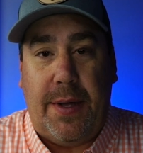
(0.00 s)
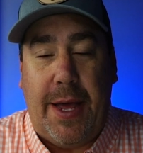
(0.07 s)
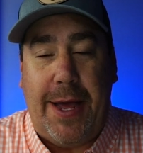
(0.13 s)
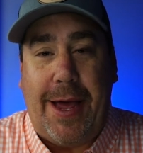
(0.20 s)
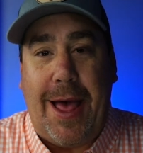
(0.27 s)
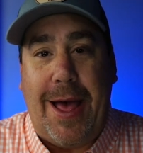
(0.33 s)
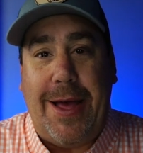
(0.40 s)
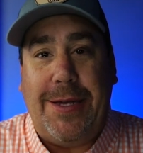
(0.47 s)

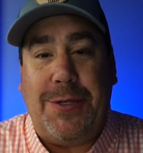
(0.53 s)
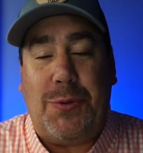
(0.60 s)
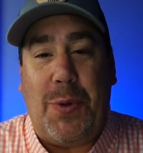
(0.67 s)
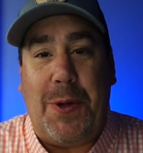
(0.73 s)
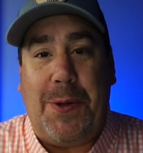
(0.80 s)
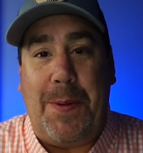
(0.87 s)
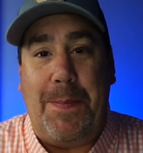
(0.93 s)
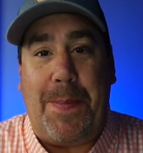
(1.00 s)
Hey guys,
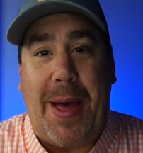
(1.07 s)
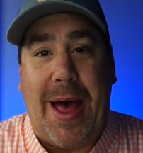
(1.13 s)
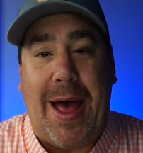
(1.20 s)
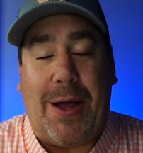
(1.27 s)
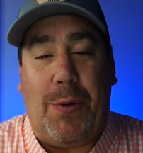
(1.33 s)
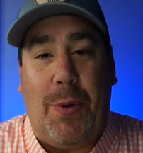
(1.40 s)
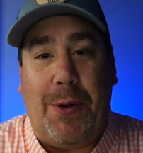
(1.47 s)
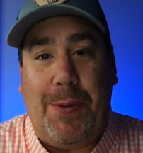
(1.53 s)
welcome
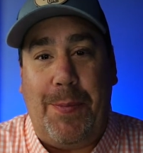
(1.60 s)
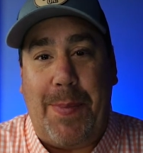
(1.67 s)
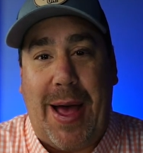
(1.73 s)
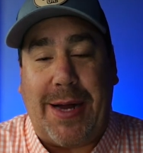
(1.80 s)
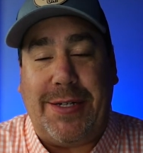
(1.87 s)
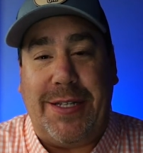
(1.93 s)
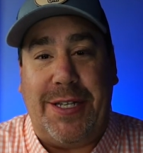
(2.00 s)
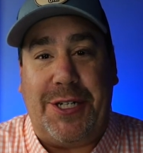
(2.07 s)
back. Welcome
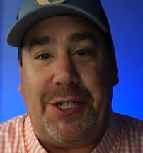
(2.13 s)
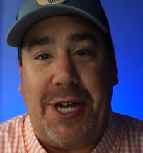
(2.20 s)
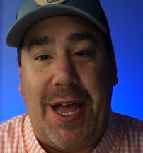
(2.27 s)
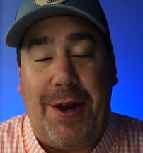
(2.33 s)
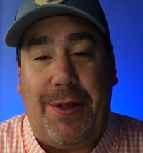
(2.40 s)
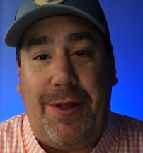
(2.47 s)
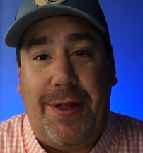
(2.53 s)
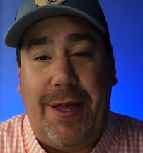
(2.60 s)
back to the
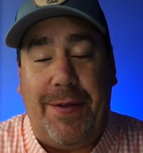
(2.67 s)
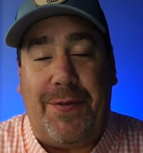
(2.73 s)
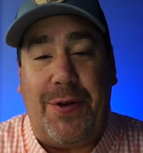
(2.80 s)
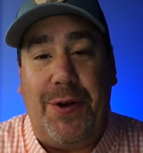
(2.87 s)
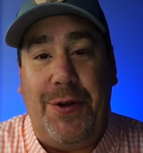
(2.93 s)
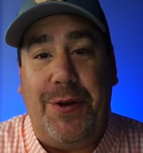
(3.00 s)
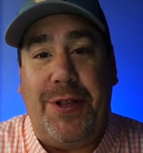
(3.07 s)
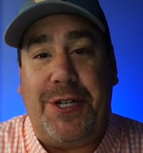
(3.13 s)
channel. If you're
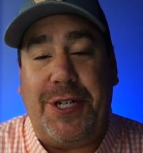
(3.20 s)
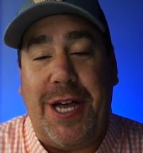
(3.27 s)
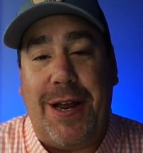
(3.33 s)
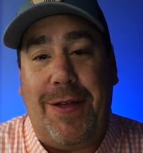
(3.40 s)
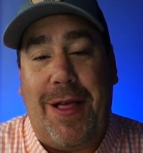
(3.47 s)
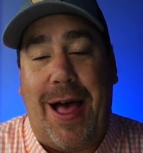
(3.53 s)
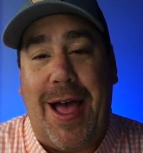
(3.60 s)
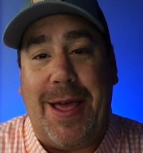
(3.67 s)
new to the
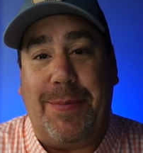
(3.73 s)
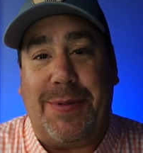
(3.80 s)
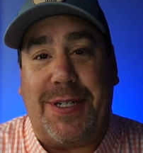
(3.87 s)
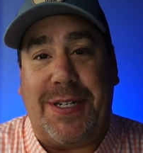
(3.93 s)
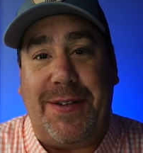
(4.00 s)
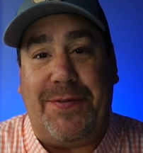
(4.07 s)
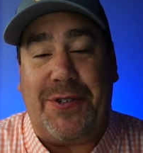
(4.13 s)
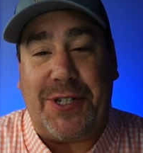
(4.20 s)
channel, I am
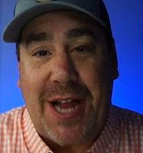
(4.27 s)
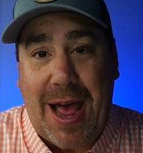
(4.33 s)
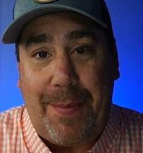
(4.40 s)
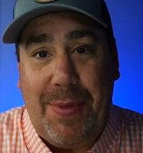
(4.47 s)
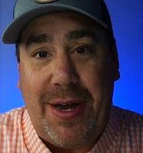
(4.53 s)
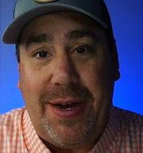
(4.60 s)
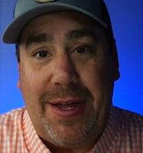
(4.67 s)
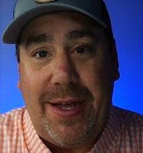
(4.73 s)
Steve
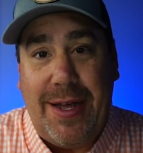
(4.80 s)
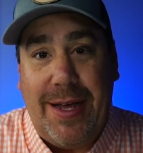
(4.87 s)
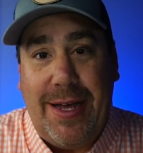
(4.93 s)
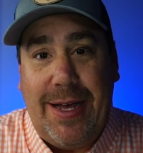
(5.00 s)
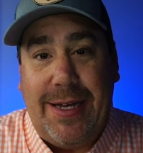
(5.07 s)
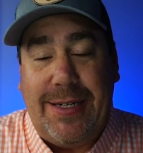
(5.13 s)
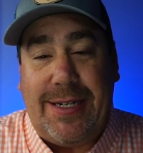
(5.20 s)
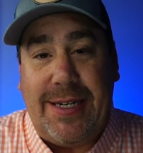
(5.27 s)
Chapman.
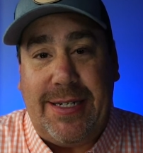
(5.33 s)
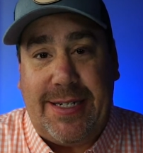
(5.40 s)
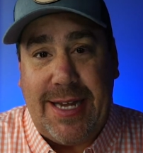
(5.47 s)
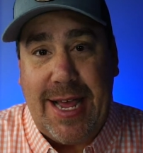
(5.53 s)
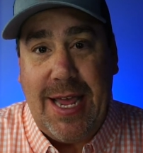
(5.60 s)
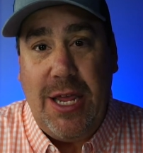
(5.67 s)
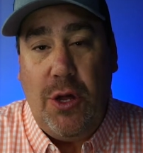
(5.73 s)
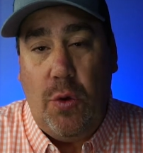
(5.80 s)

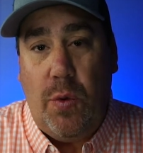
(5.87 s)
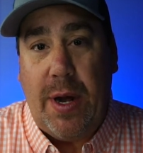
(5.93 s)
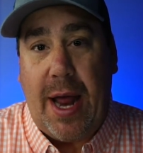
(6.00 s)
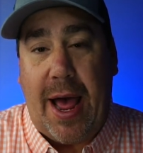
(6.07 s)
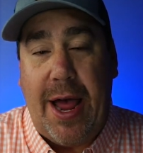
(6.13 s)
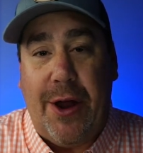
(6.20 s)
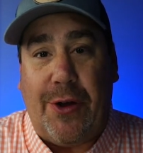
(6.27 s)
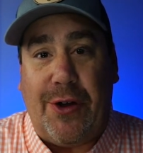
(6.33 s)
Today you and
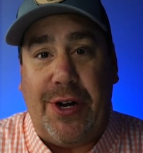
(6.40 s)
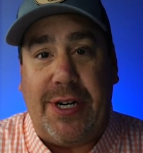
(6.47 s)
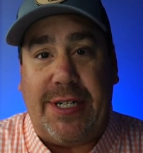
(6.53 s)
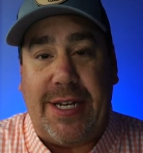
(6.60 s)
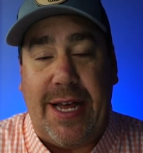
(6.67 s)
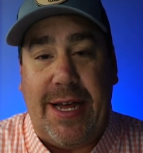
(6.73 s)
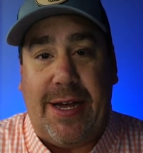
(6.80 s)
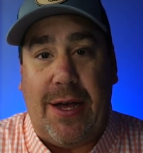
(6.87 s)
I are going to
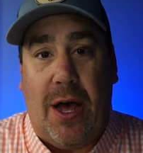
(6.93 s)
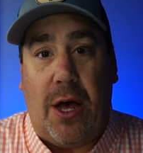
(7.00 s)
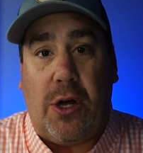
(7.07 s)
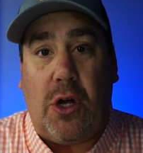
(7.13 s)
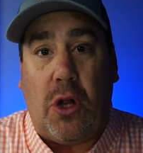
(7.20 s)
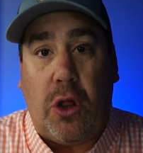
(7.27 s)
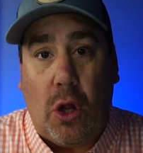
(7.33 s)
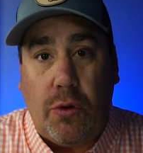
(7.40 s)
take a
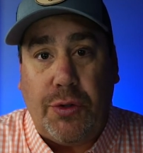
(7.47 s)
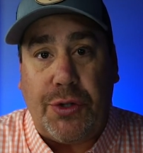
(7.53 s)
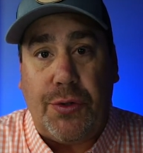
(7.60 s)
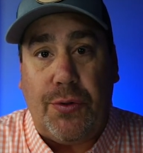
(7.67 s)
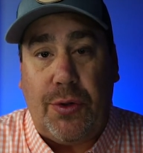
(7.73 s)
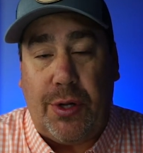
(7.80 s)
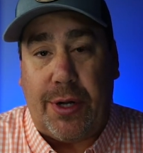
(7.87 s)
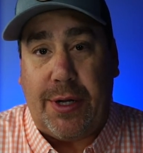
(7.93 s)
closer
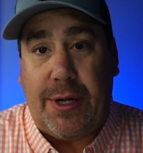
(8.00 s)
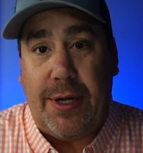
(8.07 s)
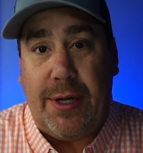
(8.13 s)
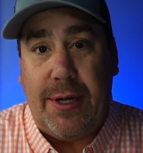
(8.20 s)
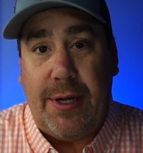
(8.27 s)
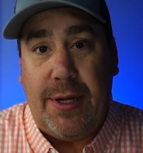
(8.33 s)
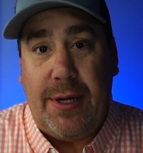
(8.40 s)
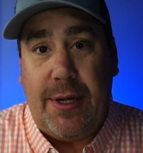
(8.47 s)
look
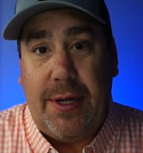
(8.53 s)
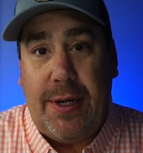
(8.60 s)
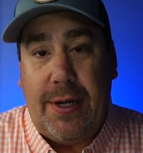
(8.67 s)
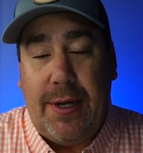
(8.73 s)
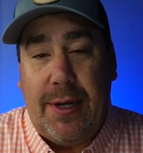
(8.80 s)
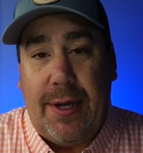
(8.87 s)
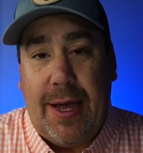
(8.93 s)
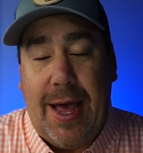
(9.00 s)

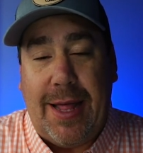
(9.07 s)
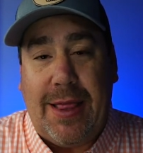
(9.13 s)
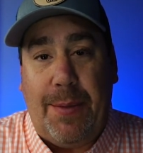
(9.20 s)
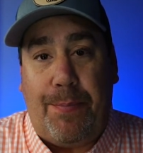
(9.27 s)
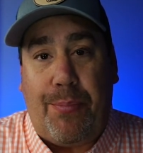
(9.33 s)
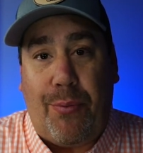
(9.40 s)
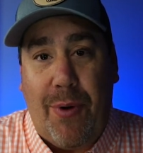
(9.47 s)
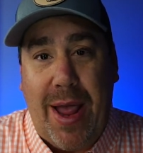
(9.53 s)
at the
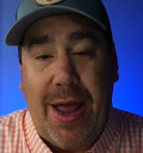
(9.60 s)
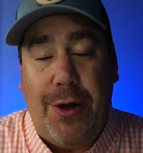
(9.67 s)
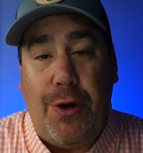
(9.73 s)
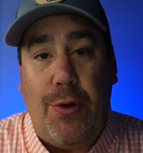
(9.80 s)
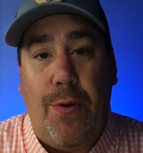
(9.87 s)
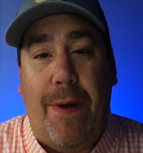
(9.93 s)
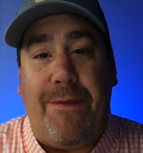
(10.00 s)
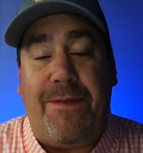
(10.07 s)
brand
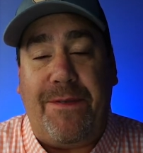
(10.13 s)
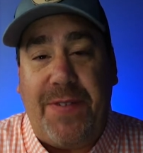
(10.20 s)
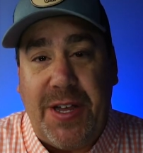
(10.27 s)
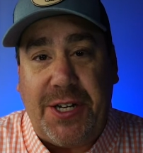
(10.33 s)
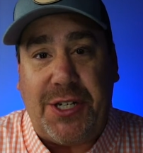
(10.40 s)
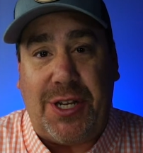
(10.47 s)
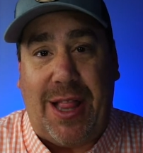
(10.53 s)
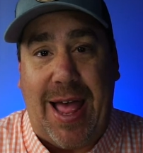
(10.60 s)
new
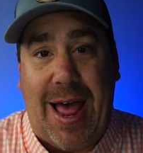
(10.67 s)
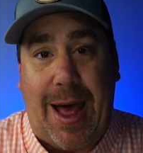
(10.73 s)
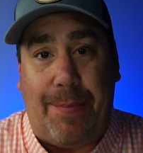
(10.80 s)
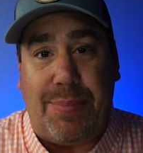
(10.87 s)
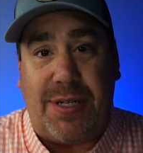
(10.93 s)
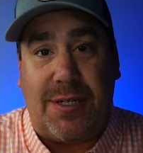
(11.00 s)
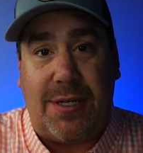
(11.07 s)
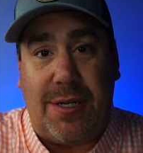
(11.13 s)
Fish
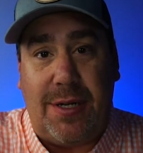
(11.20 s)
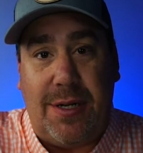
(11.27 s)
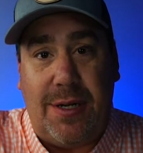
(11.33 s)
Labs